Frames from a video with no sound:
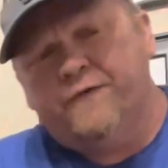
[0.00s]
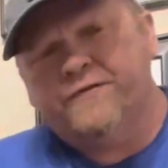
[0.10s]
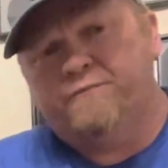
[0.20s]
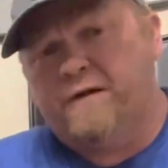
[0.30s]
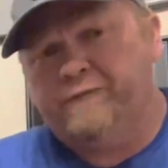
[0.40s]

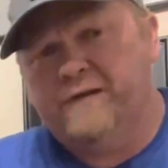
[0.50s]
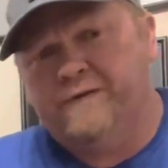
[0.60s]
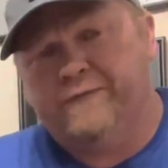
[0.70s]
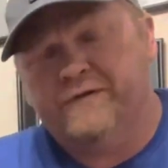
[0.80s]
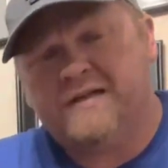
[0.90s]
Roughly
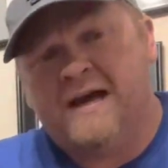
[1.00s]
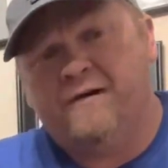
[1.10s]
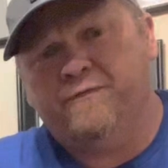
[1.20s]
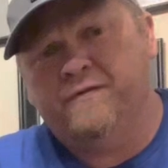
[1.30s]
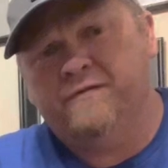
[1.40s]
the first
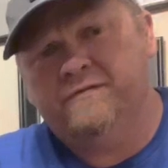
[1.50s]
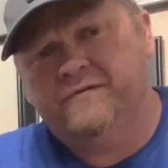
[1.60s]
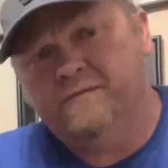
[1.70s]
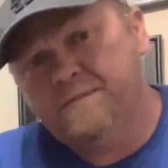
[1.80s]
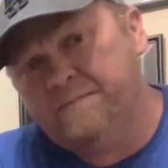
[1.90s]
hour
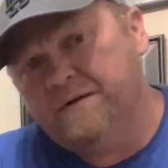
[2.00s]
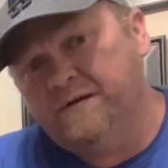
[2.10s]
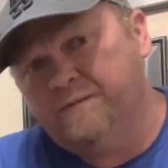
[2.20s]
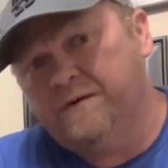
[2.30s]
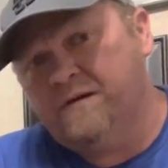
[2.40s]
to maybe a
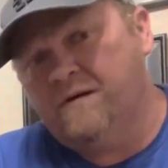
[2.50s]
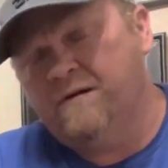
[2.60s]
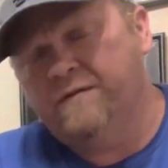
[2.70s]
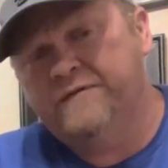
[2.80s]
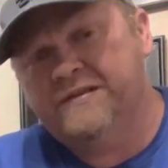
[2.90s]
little bit
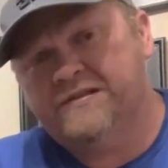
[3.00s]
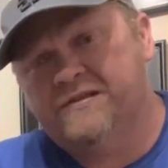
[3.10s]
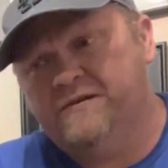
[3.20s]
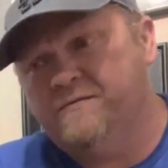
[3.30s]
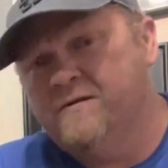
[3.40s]
longer of disc
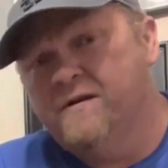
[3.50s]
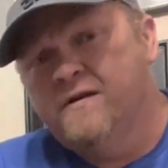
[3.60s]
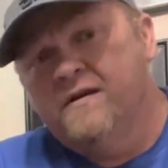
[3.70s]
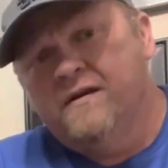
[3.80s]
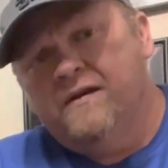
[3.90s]
2
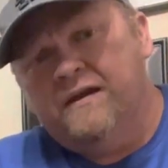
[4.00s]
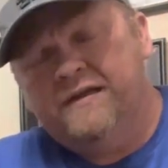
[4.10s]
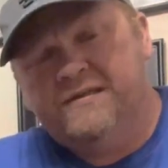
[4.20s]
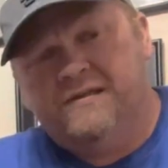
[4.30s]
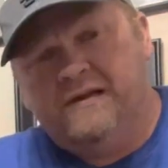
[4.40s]

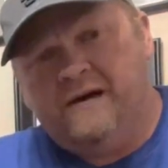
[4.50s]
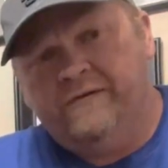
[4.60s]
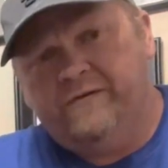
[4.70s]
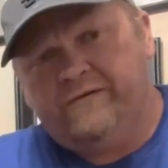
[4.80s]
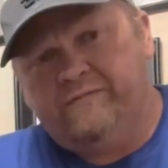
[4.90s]
is the
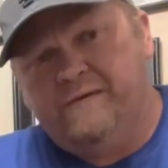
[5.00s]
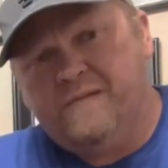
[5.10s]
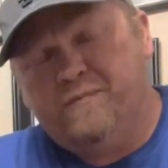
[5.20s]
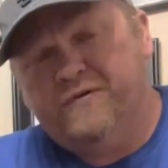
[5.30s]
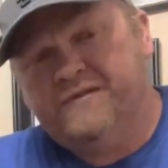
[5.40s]
other 3
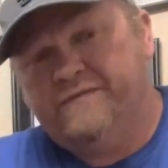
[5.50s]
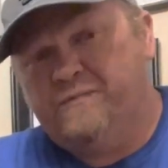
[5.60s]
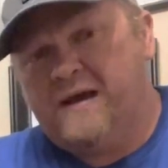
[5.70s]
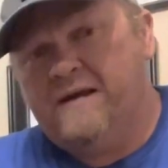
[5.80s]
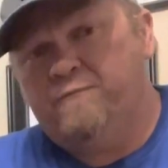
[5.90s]
members of the
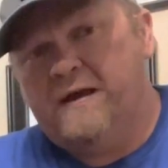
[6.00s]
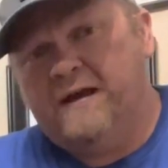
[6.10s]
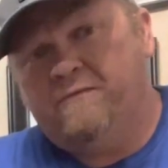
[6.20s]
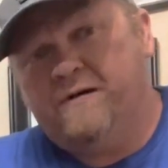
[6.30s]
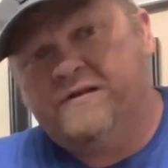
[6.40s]
band
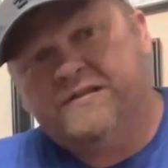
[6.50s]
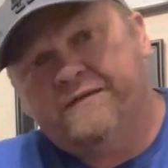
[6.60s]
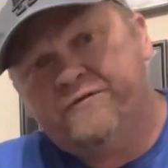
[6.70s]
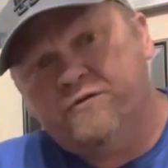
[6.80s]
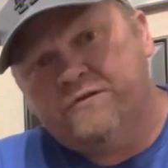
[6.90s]
waiting around to see
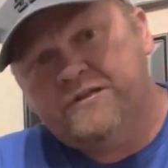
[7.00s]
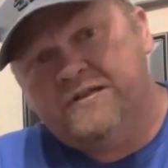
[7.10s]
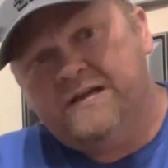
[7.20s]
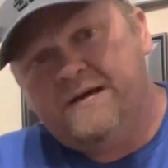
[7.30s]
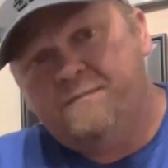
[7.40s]
if George is
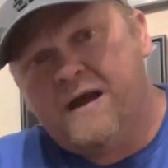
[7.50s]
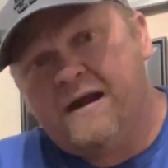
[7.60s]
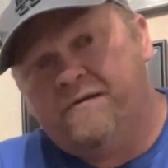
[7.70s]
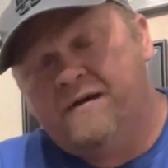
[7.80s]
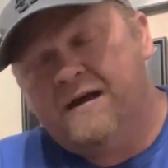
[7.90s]
going to come
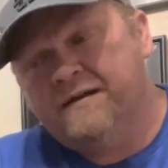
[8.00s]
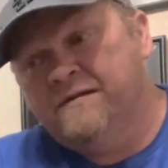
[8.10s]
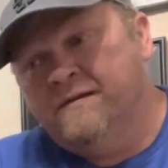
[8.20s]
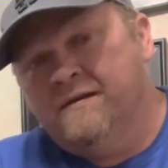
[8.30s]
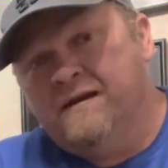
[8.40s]
back or not
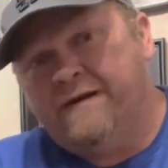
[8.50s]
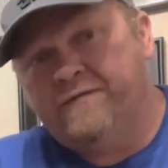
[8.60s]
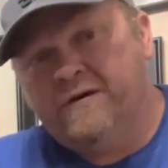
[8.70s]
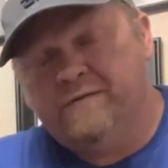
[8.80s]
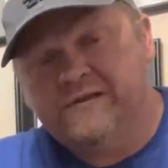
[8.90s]

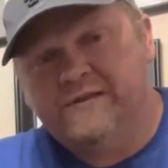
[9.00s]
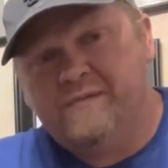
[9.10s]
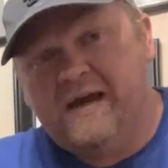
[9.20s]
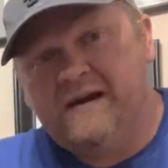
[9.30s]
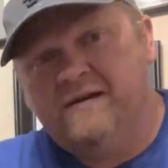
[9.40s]
after he quits the
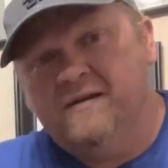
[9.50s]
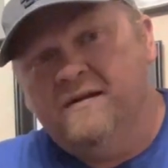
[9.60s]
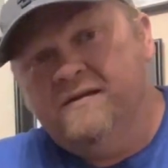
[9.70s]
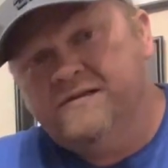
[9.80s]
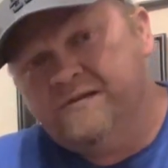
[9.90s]
band.
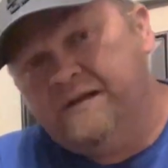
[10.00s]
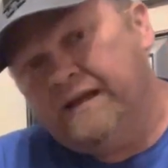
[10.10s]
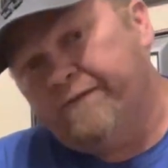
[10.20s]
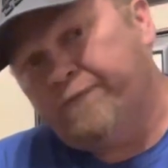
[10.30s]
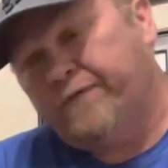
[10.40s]
So he
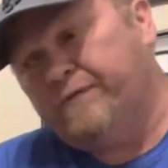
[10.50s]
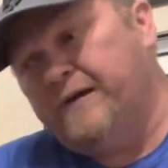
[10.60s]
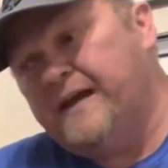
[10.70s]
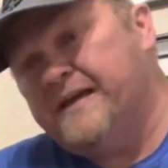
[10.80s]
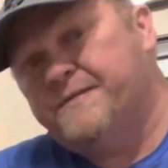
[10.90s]
left for
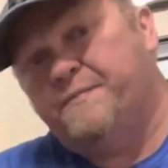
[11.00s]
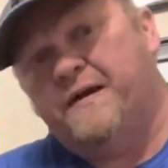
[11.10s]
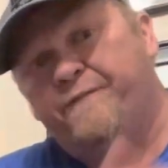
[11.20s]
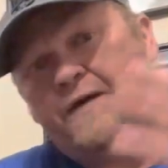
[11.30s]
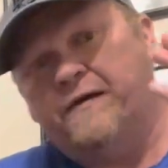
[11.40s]
3 days, but
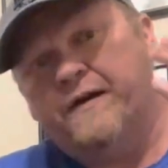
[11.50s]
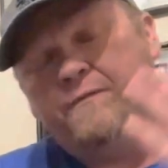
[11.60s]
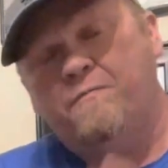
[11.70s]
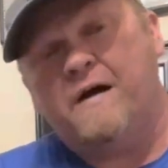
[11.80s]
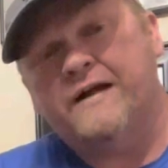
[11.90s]
it felt like
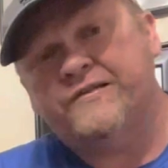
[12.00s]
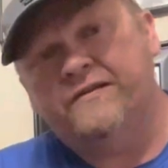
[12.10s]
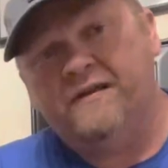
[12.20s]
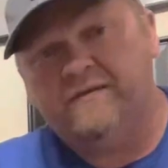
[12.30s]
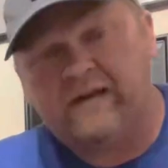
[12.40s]
we
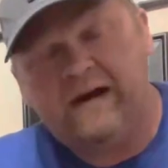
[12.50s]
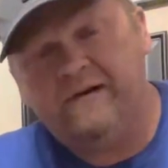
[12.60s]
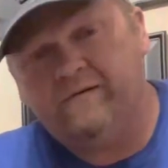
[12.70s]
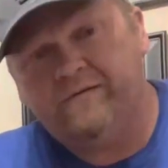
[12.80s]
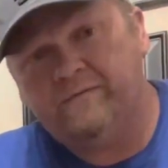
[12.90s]
watched the
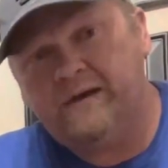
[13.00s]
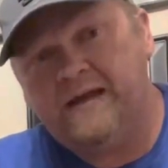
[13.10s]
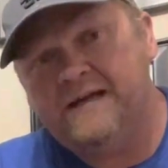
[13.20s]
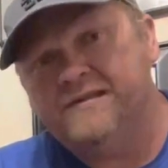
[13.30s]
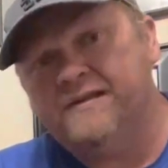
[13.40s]
entire 3
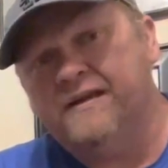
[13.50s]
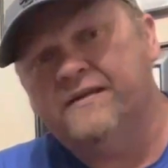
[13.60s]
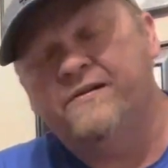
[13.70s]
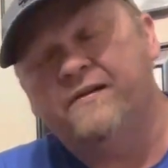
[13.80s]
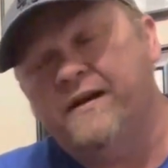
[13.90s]
days.
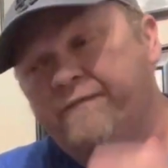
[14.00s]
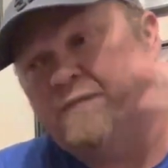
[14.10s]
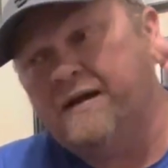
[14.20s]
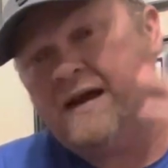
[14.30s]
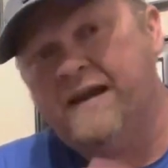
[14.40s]
It could have
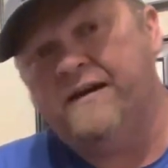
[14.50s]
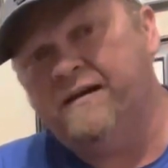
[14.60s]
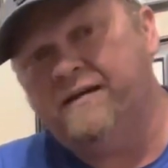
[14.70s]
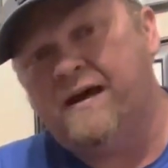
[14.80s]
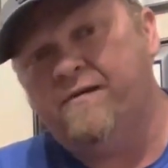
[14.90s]
been
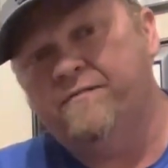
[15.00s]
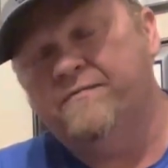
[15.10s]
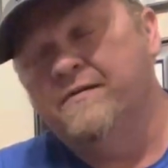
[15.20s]
edited down.